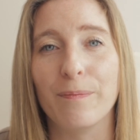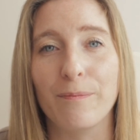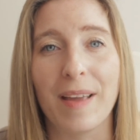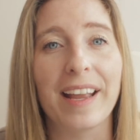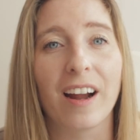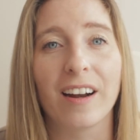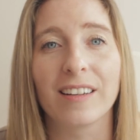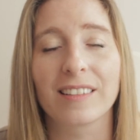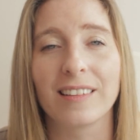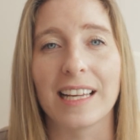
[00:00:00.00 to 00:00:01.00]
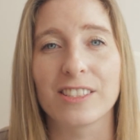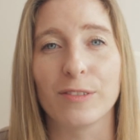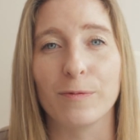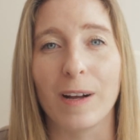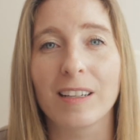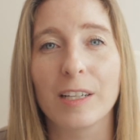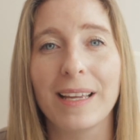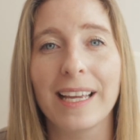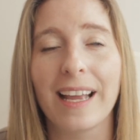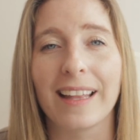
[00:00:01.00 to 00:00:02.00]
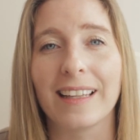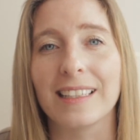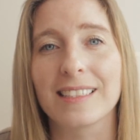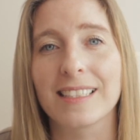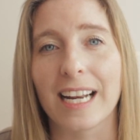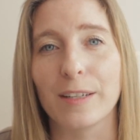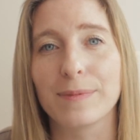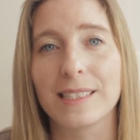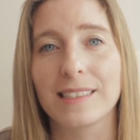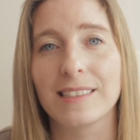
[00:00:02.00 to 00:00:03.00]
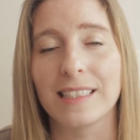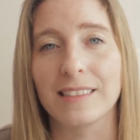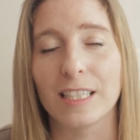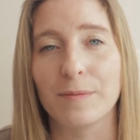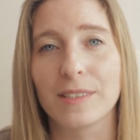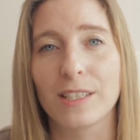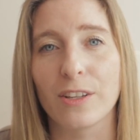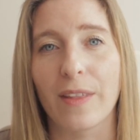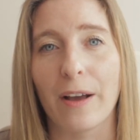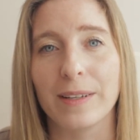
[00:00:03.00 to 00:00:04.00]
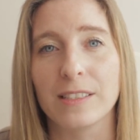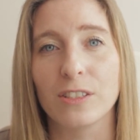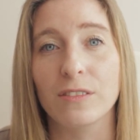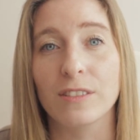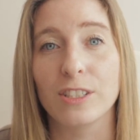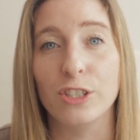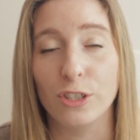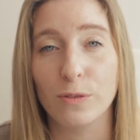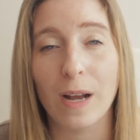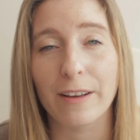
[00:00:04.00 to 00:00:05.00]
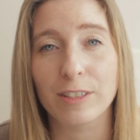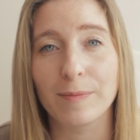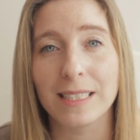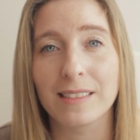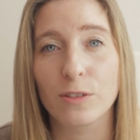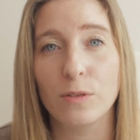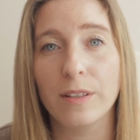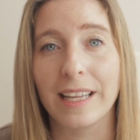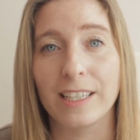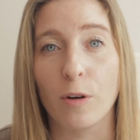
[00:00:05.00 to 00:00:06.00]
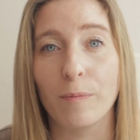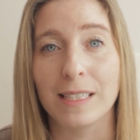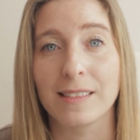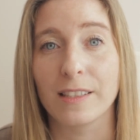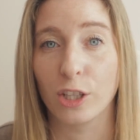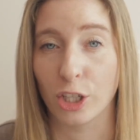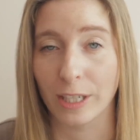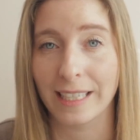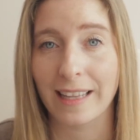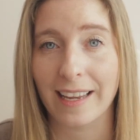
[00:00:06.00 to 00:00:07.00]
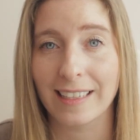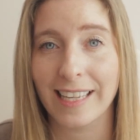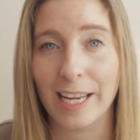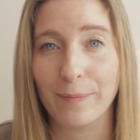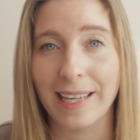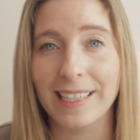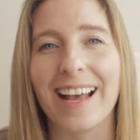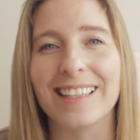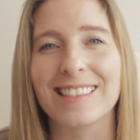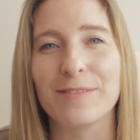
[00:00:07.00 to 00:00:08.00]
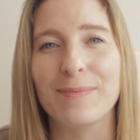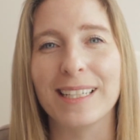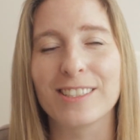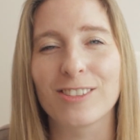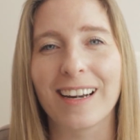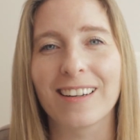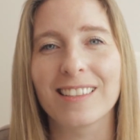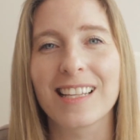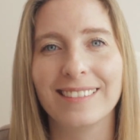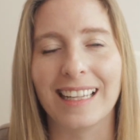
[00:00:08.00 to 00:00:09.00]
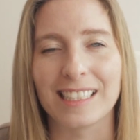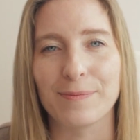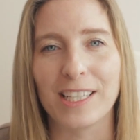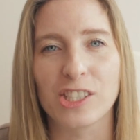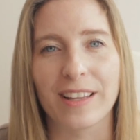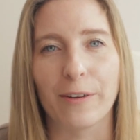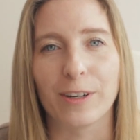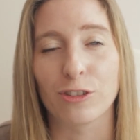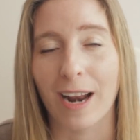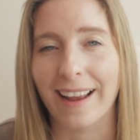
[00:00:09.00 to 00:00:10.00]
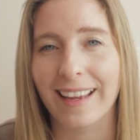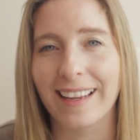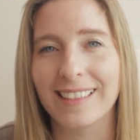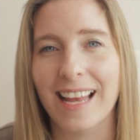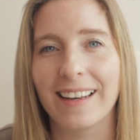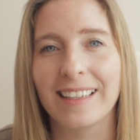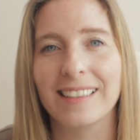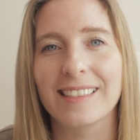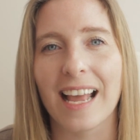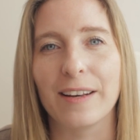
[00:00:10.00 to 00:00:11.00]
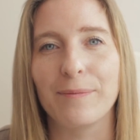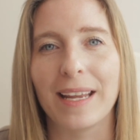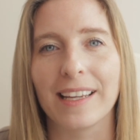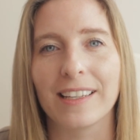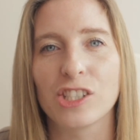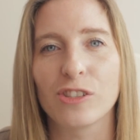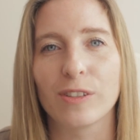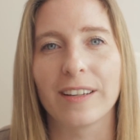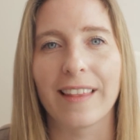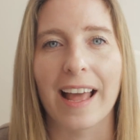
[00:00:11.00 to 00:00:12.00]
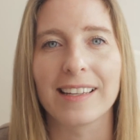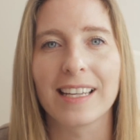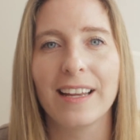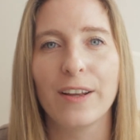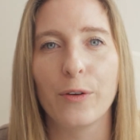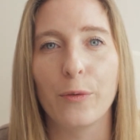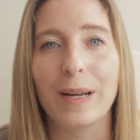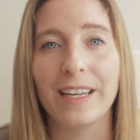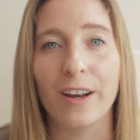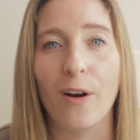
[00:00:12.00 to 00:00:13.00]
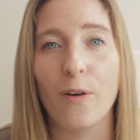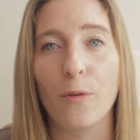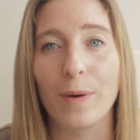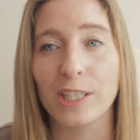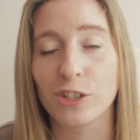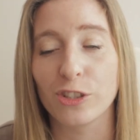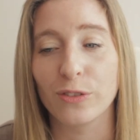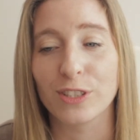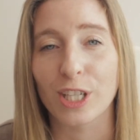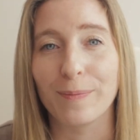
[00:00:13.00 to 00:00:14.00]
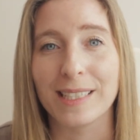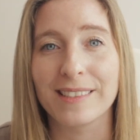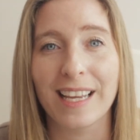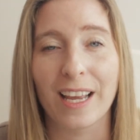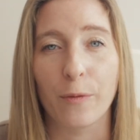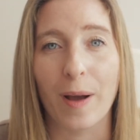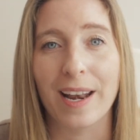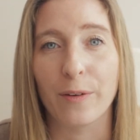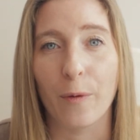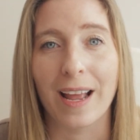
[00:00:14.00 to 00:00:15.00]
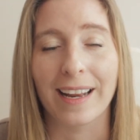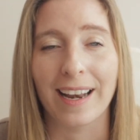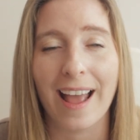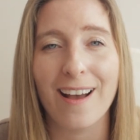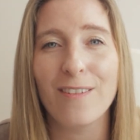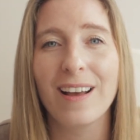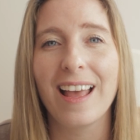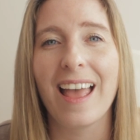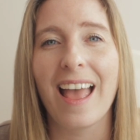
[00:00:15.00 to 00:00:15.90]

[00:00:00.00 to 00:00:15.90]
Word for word: make our classroom welcoming and let's set up systems so that when students do have to miss school, they don't miss the learning that can take place. As administrators, let's make sure that we're tracking attendance and making sure that we know which students are missing and when and why and how.